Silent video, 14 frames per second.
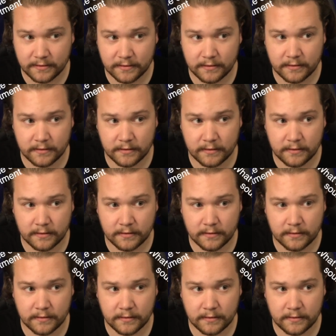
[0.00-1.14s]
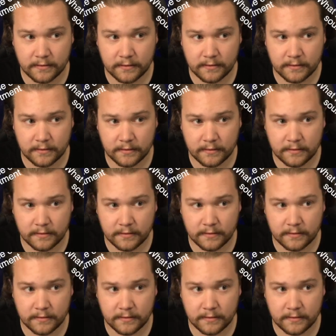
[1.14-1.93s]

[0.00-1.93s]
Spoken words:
[no speech]